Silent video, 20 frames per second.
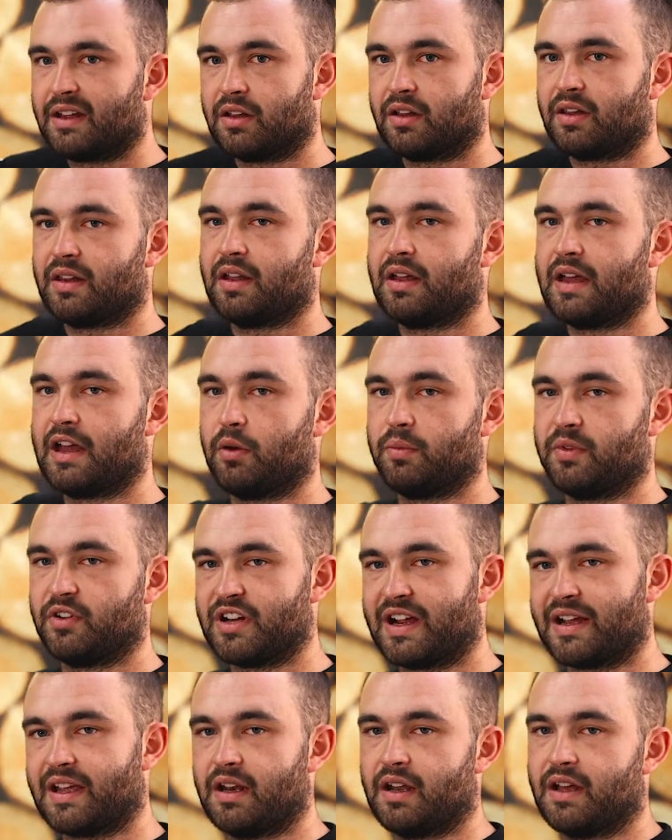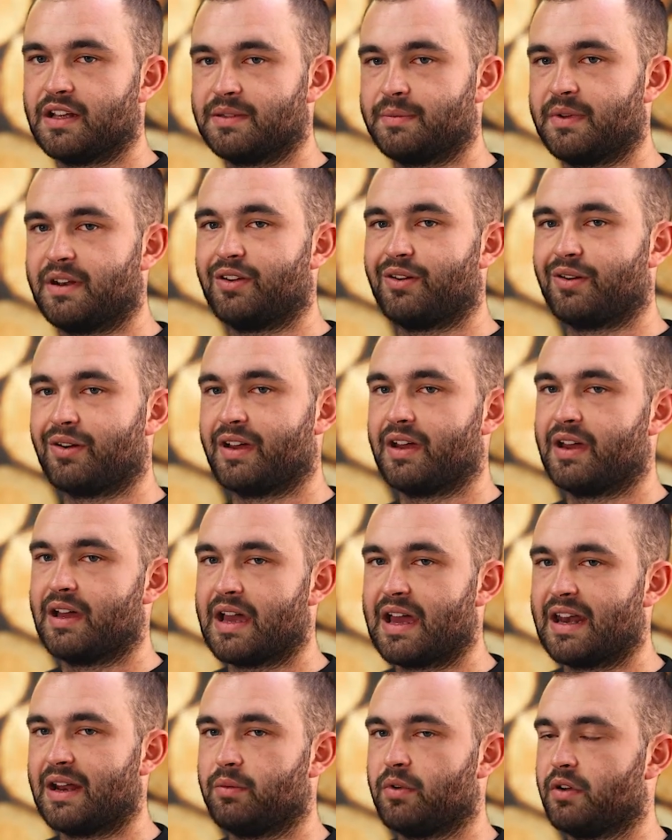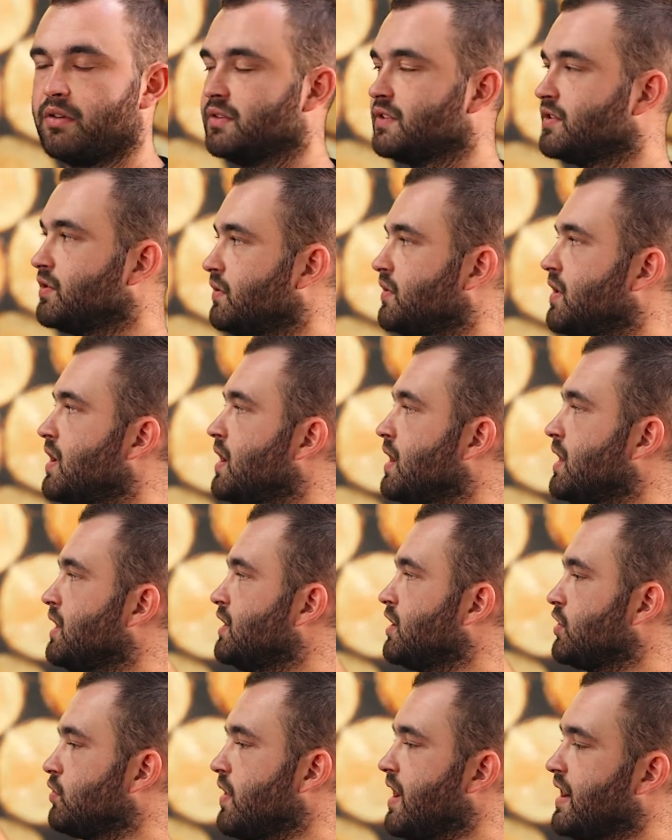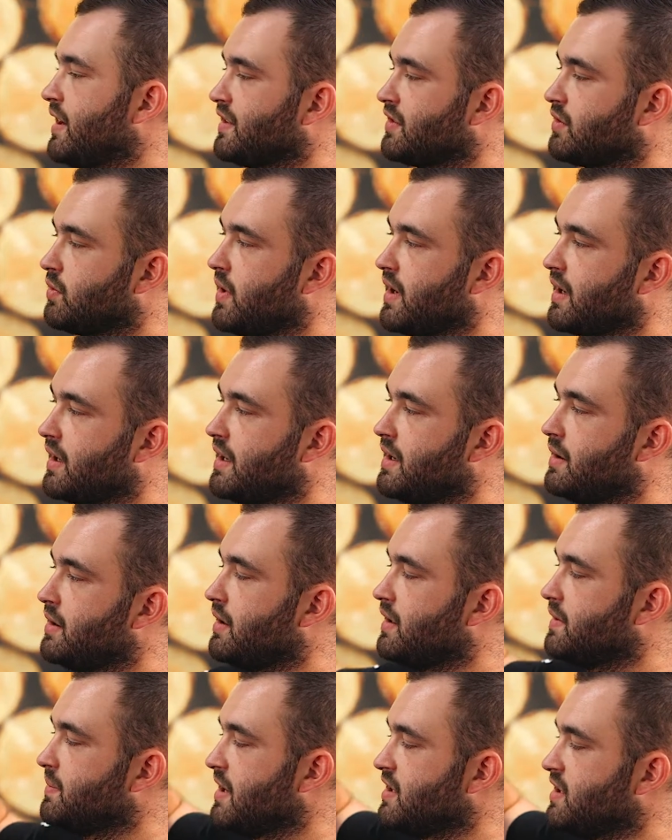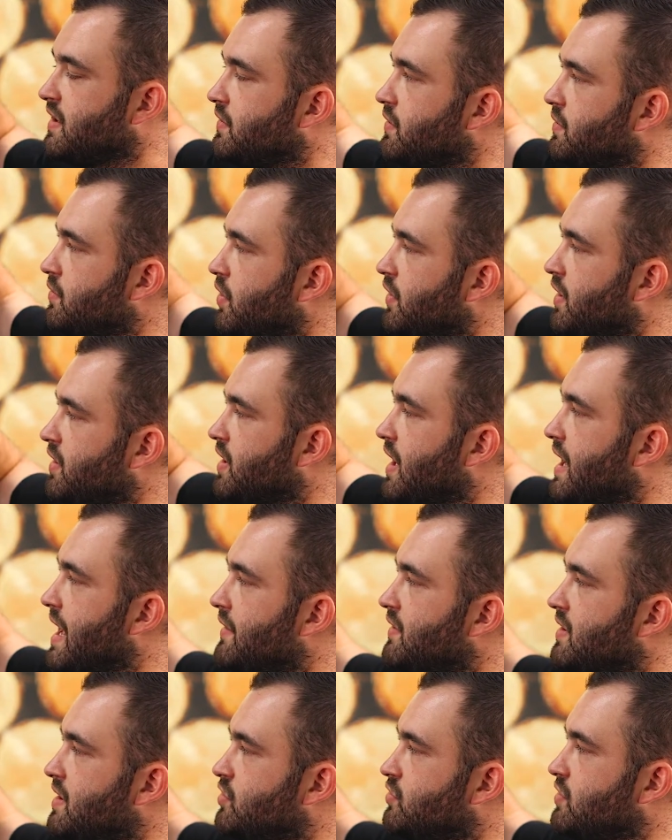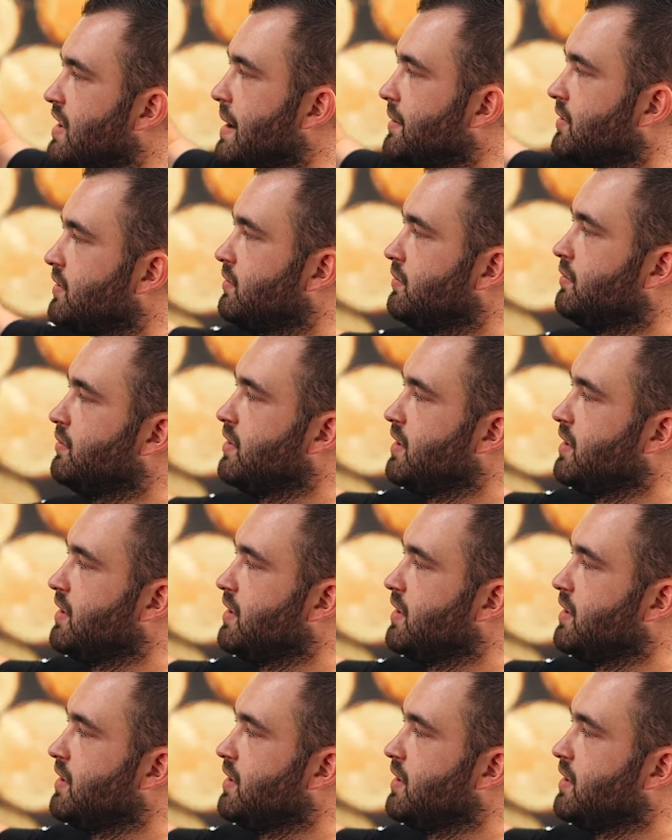It'll help the jacket last a bit longer, and it won't sort of degrade as quickly, especially if you've got those heavy straps.